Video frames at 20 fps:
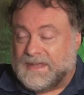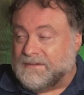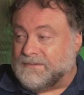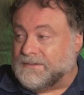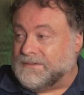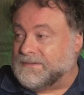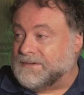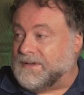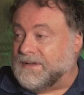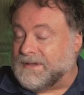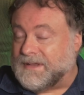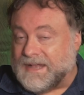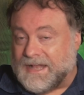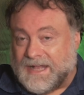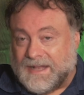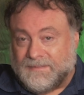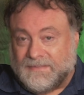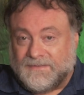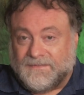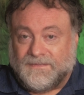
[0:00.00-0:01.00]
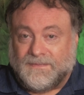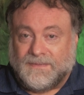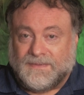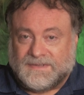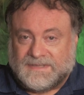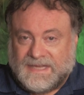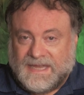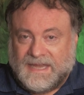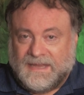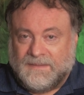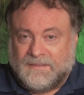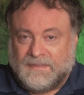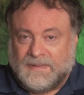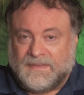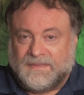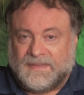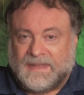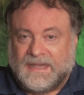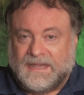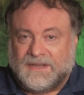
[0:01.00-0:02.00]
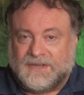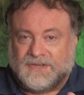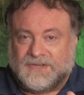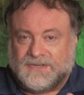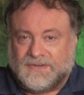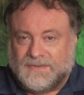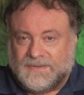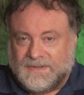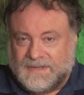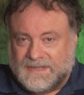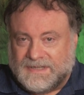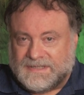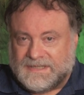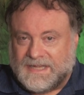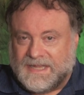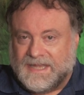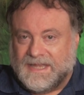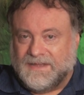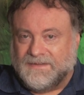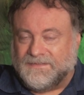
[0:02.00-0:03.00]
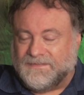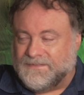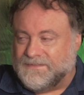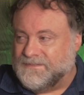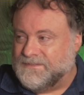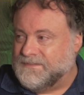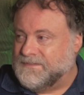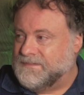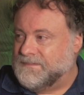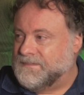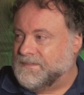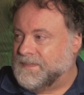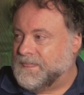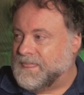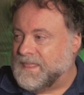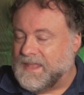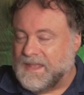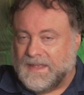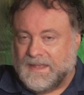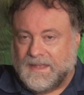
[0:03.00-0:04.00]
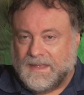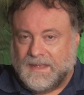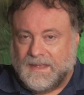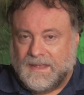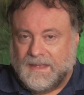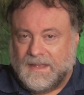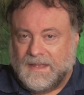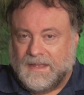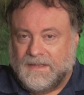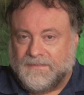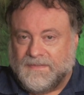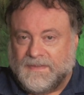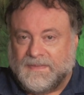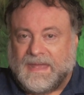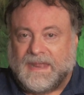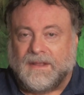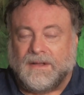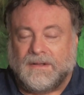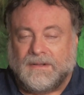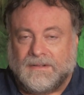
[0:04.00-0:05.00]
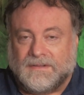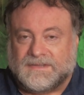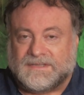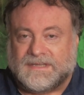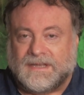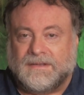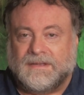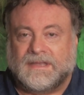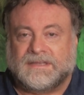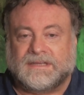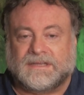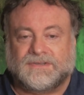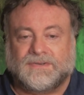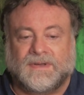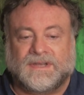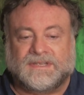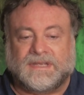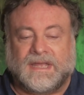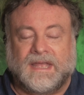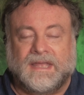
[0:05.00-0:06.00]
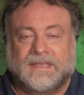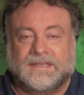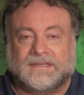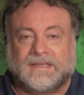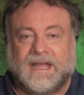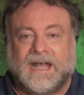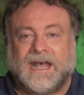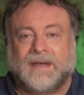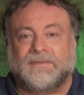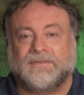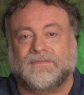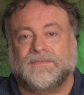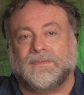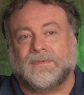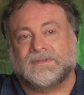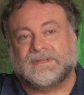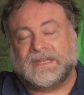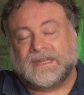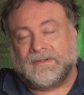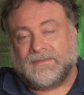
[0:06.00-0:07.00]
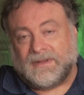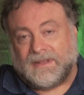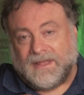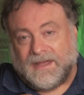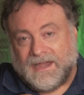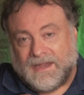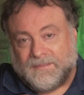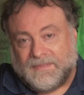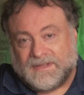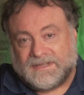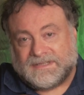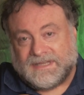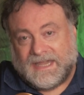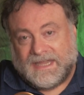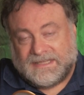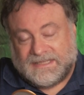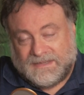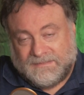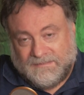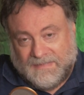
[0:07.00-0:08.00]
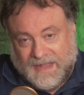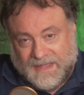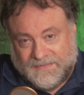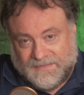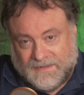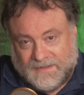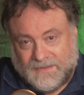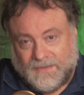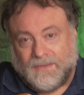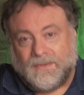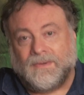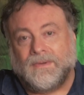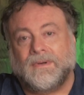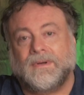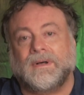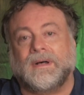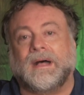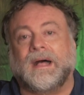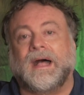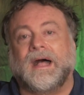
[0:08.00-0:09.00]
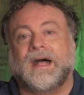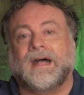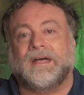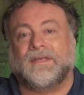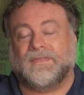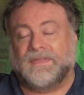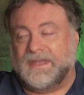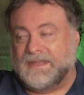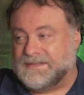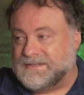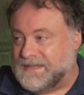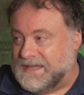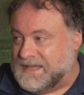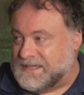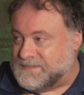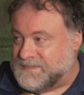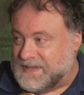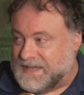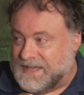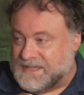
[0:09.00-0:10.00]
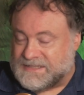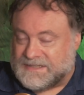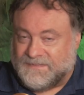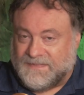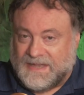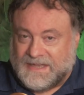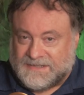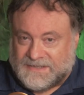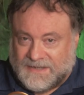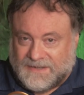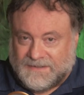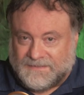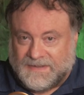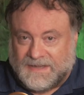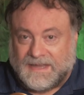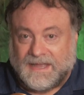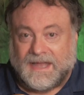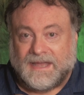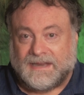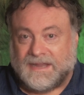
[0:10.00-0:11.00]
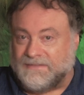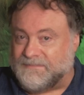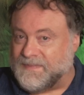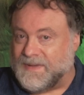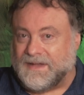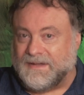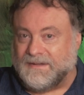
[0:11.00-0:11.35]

They're all got carbon 14, but they shouldn't if uh, if they're that old. So it's a choice. Is carbon 14 a reliable dating method or are these things millions of years old? You can't have